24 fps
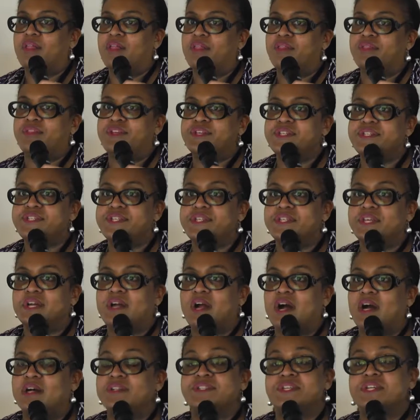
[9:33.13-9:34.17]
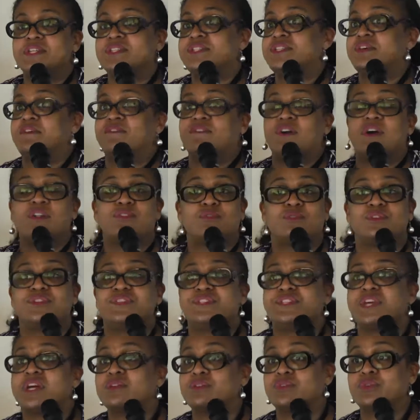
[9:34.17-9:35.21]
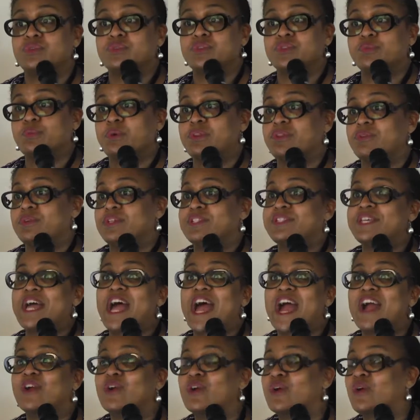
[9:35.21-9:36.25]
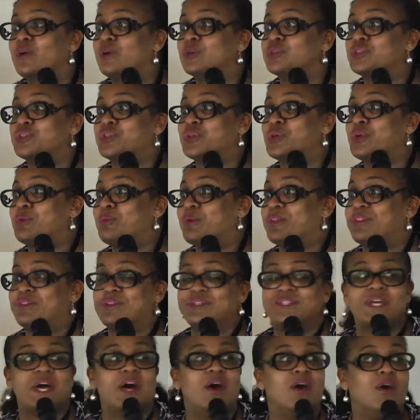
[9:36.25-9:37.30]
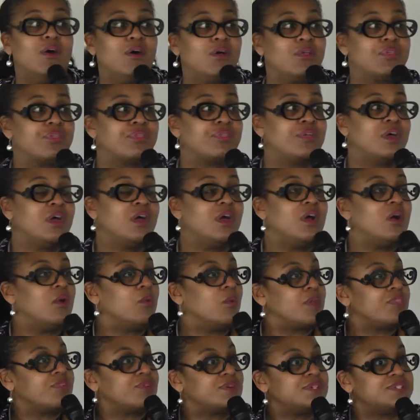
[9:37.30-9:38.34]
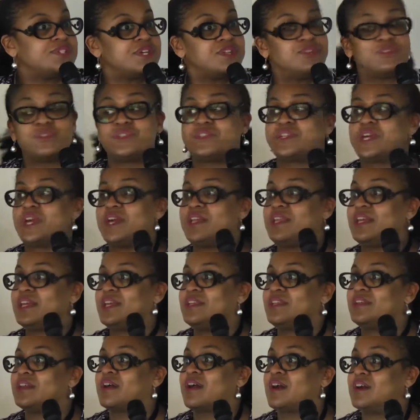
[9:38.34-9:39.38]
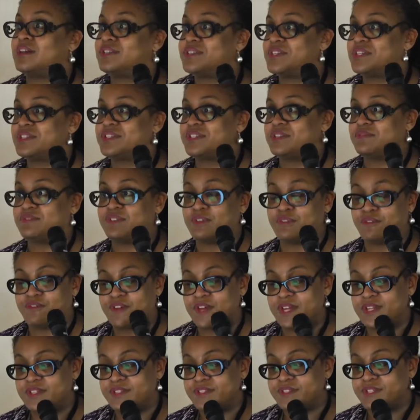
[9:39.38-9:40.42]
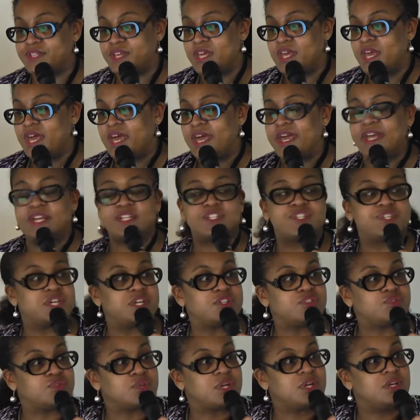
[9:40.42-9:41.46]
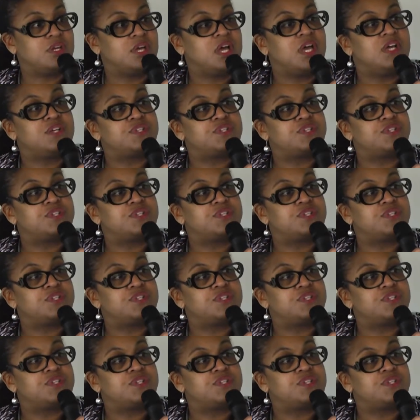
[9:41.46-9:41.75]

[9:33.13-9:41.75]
this in the context of other sectors, whether it's agriculture, whether it's health, whether it's understanding it in the context of defense, etc.